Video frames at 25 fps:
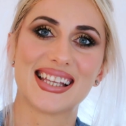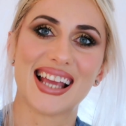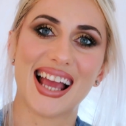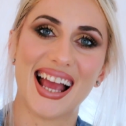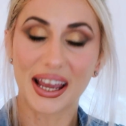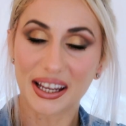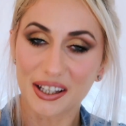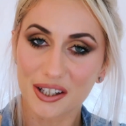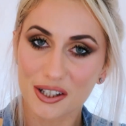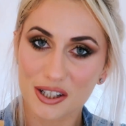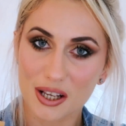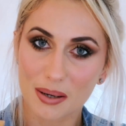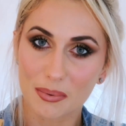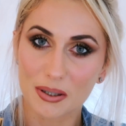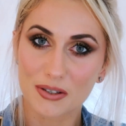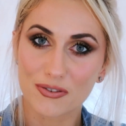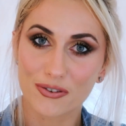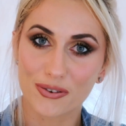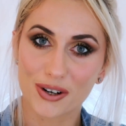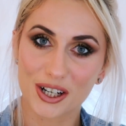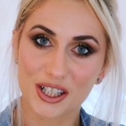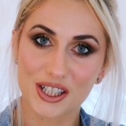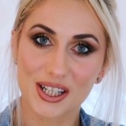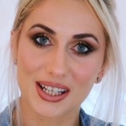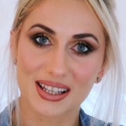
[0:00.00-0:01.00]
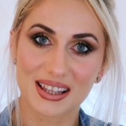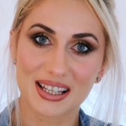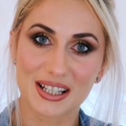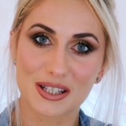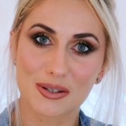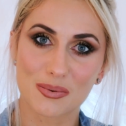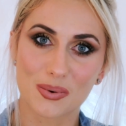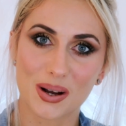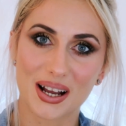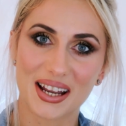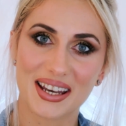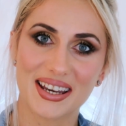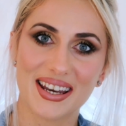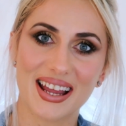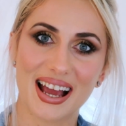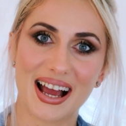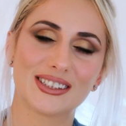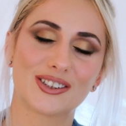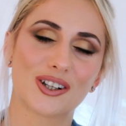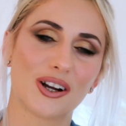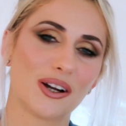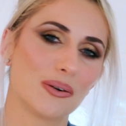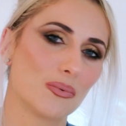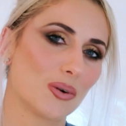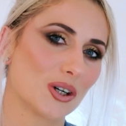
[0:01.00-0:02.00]
Thank you so much for watching this one.
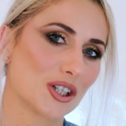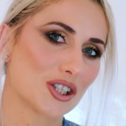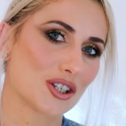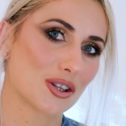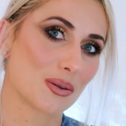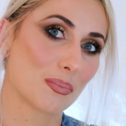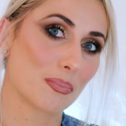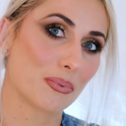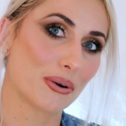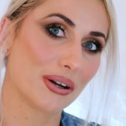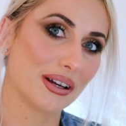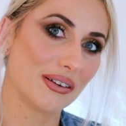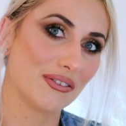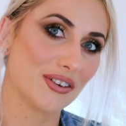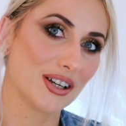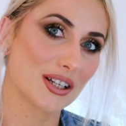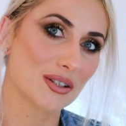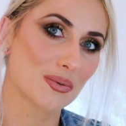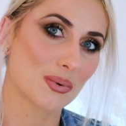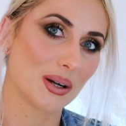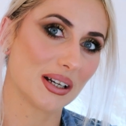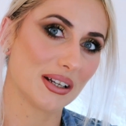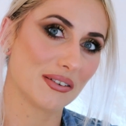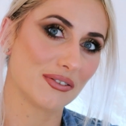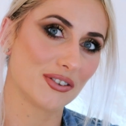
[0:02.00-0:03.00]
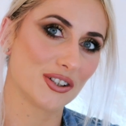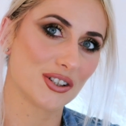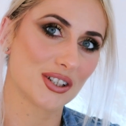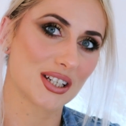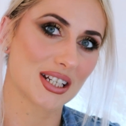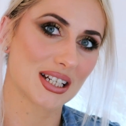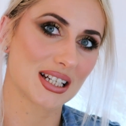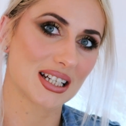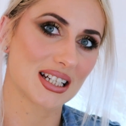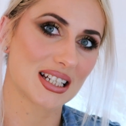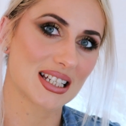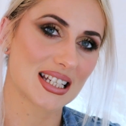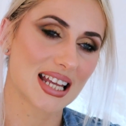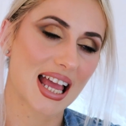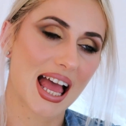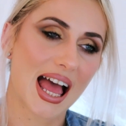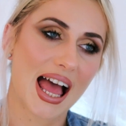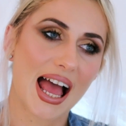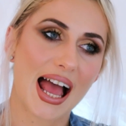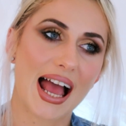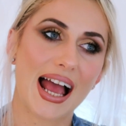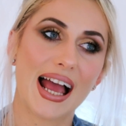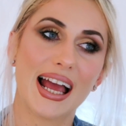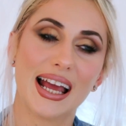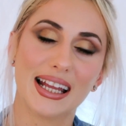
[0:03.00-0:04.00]
Please go and watch the previous one if you didn't,
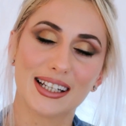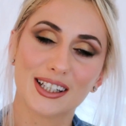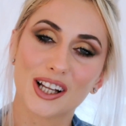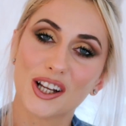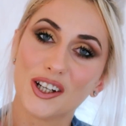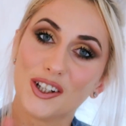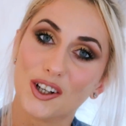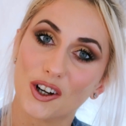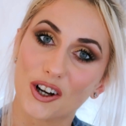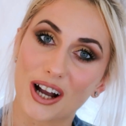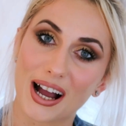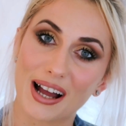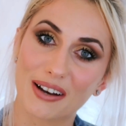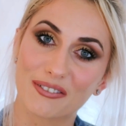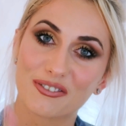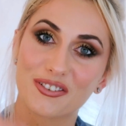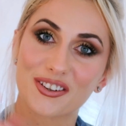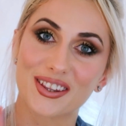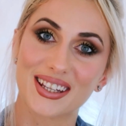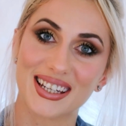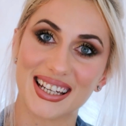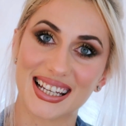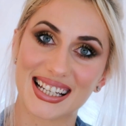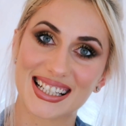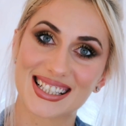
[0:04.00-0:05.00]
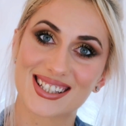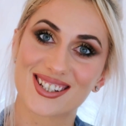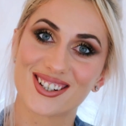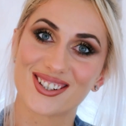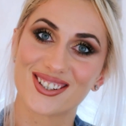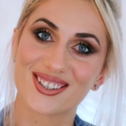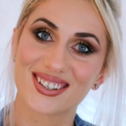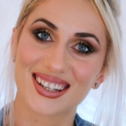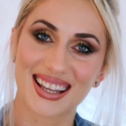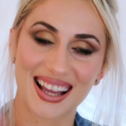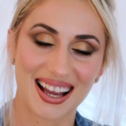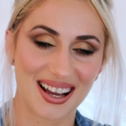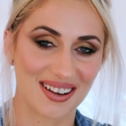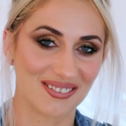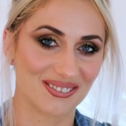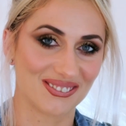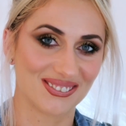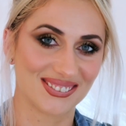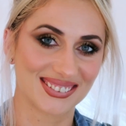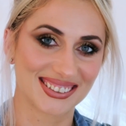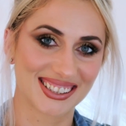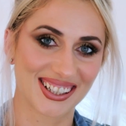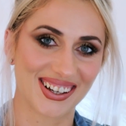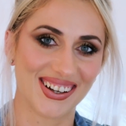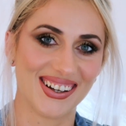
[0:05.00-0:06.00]
and look out for the next 2 to
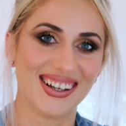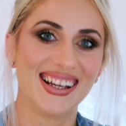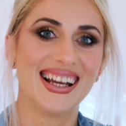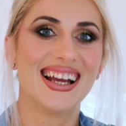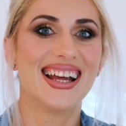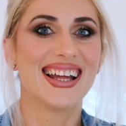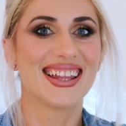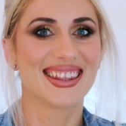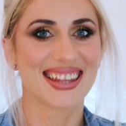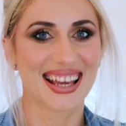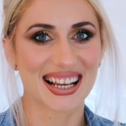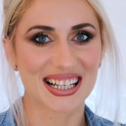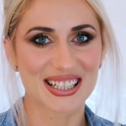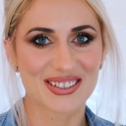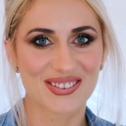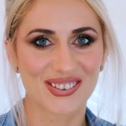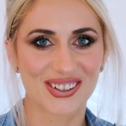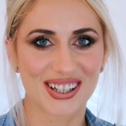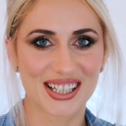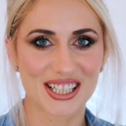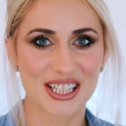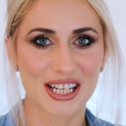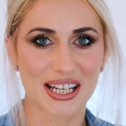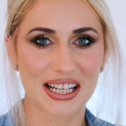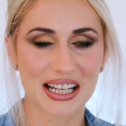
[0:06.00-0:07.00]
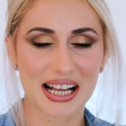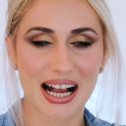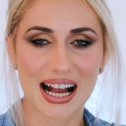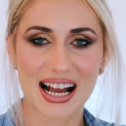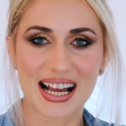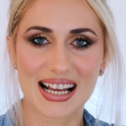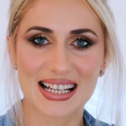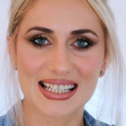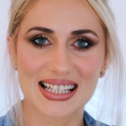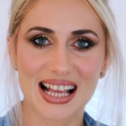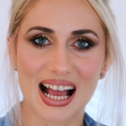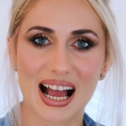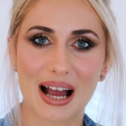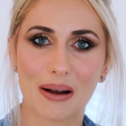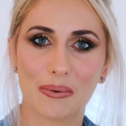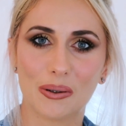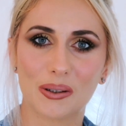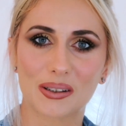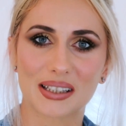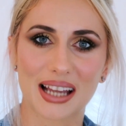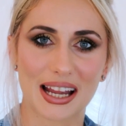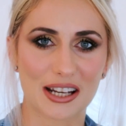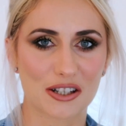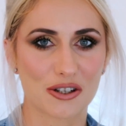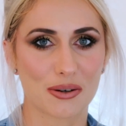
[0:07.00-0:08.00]
come. So thanks for watching, guys. I
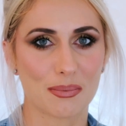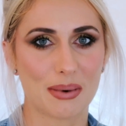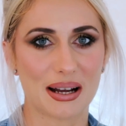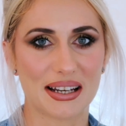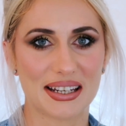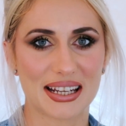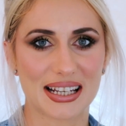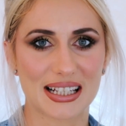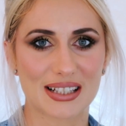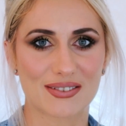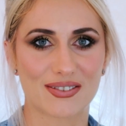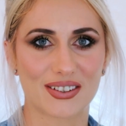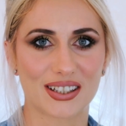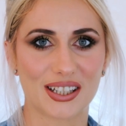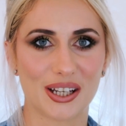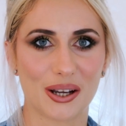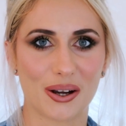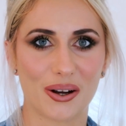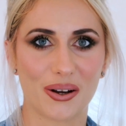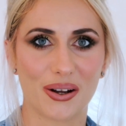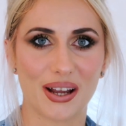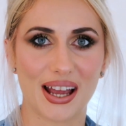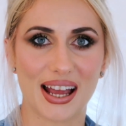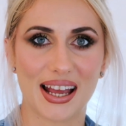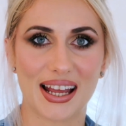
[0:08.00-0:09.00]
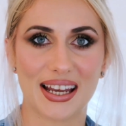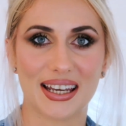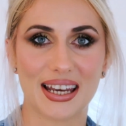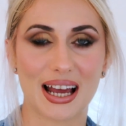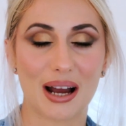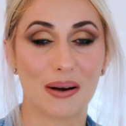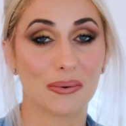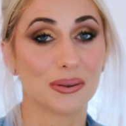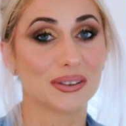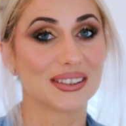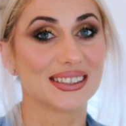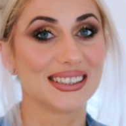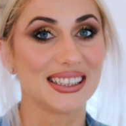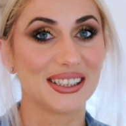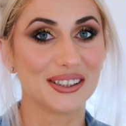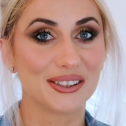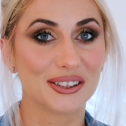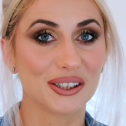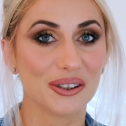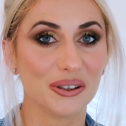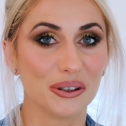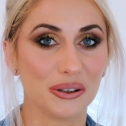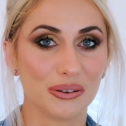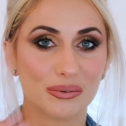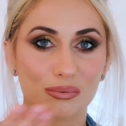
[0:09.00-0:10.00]
will catch you in my next video, and I will see you
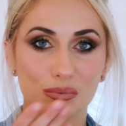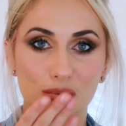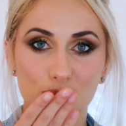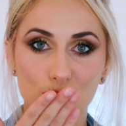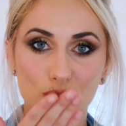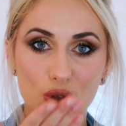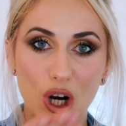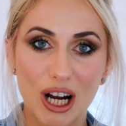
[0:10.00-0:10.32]
soon.